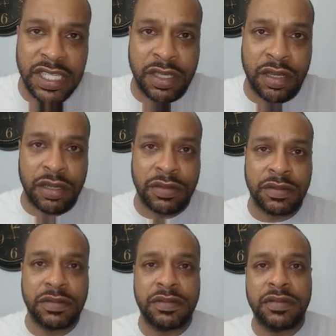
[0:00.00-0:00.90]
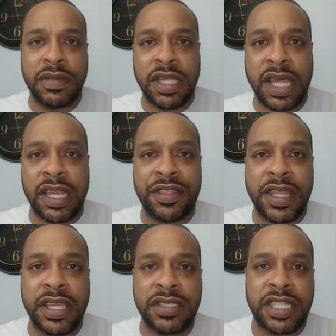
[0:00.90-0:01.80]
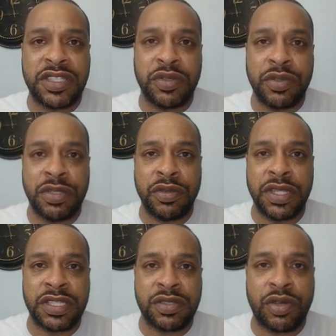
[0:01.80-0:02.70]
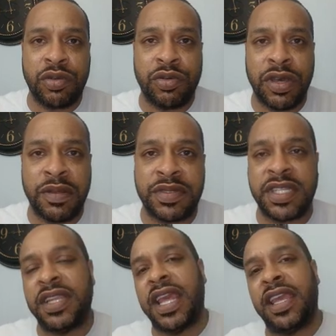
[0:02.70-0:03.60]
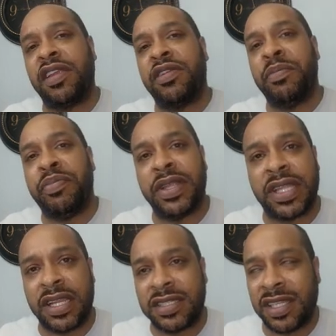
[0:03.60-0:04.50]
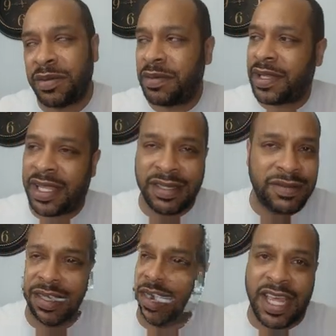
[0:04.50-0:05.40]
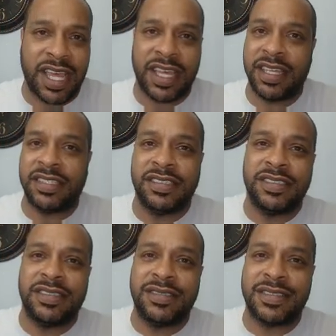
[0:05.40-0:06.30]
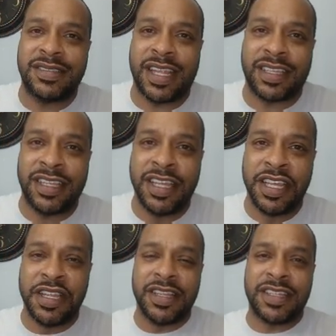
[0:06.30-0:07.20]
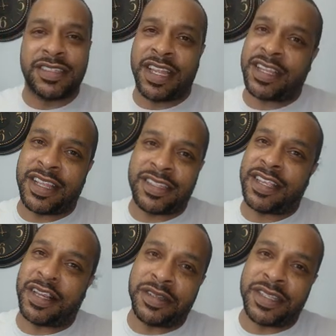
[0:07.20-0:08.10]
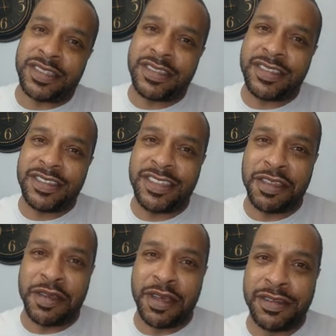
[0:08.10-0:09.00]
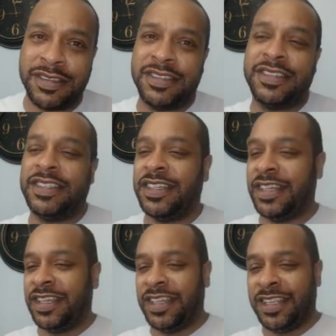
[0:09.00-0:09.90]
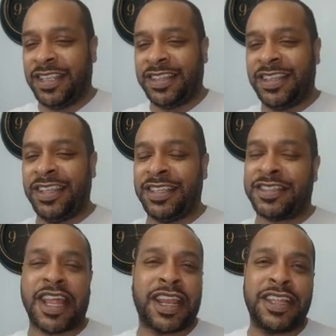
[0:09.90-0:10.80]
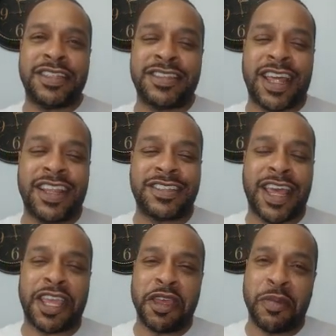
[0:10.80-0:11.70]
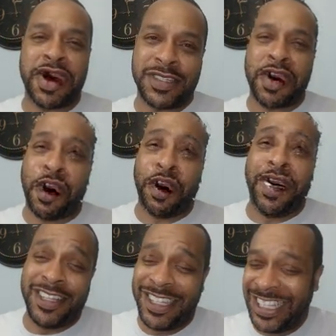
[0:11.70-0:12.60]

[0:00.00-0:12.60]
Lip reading: you know, a lot of things that you get so upset and anger and bent out of shape, you're like, nah, That's not that serious, you know. It's not attacking my soul.